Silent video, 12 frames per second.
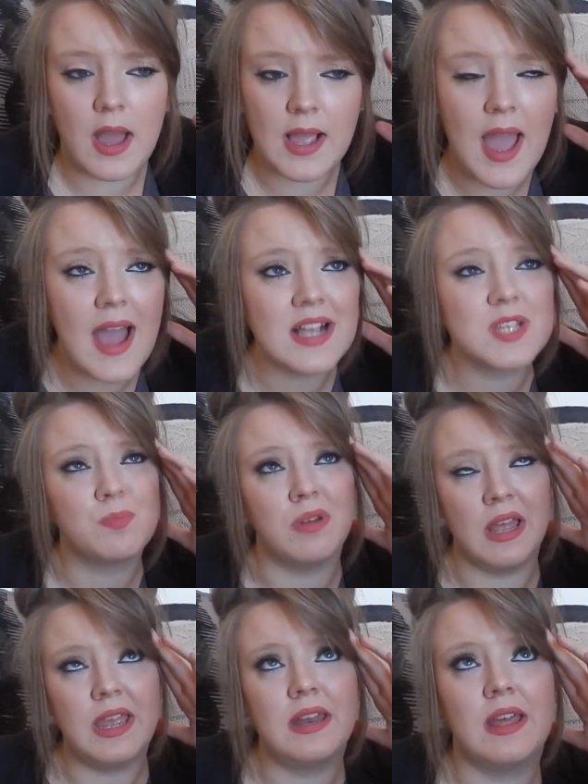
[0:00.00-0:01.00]
can't
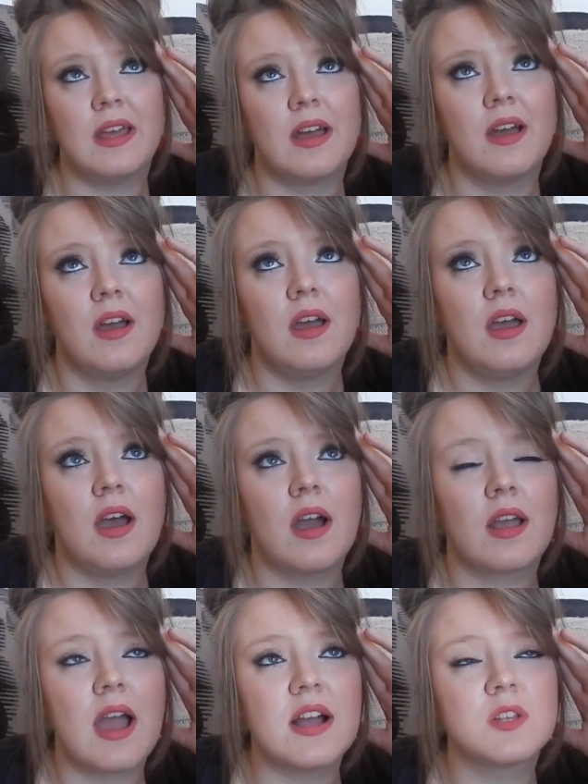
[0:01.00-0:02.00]
explain it.
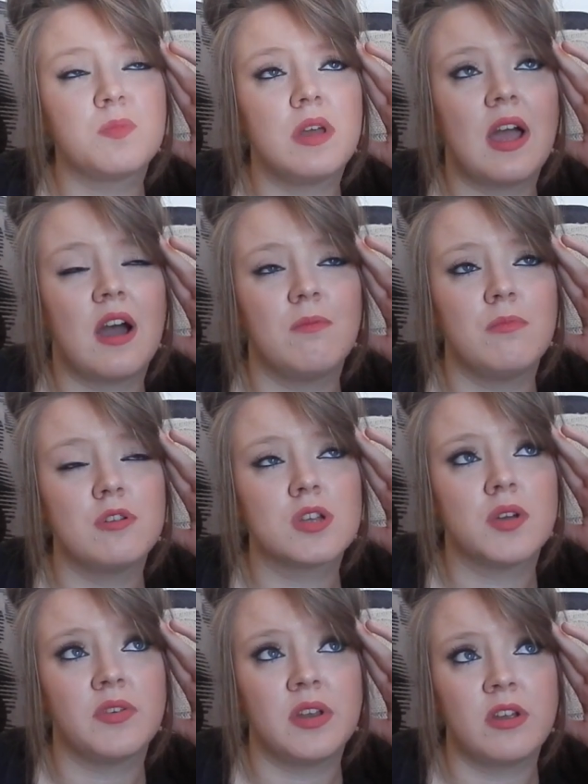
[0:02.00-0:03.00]
I can't explain how much
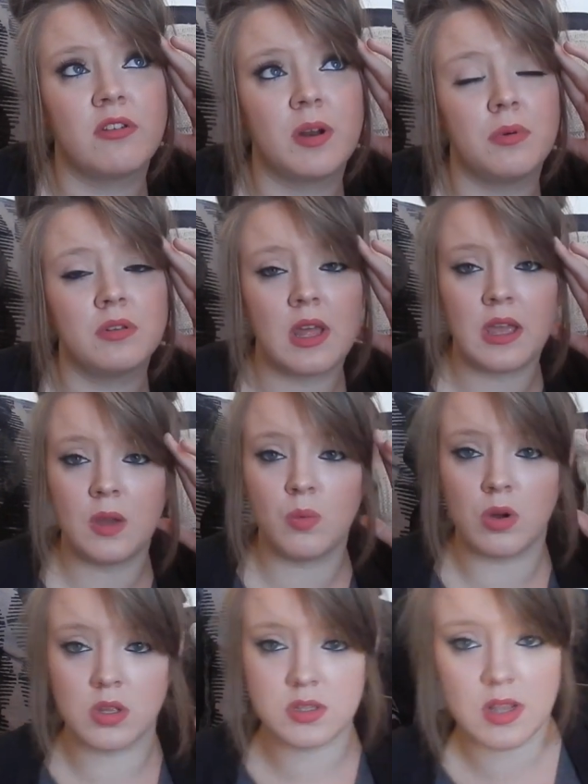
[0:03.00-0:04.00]
of an incredible day it
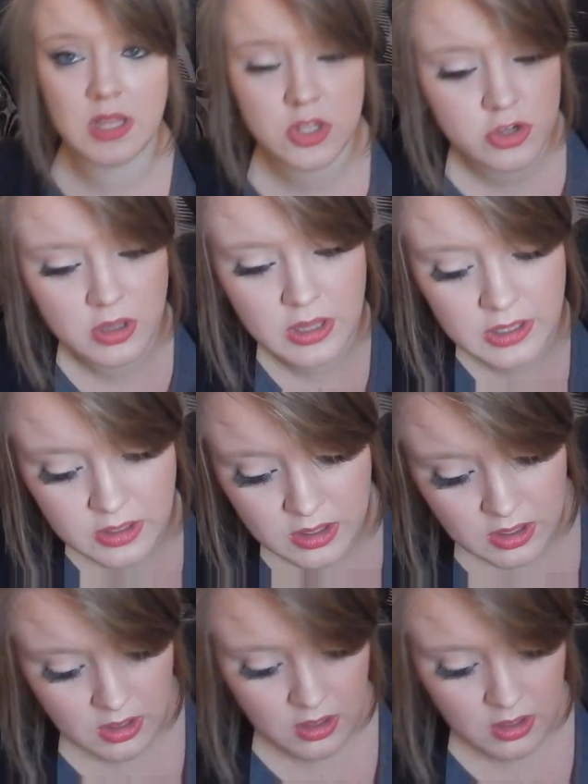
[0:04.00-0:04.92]
was. Literally, like,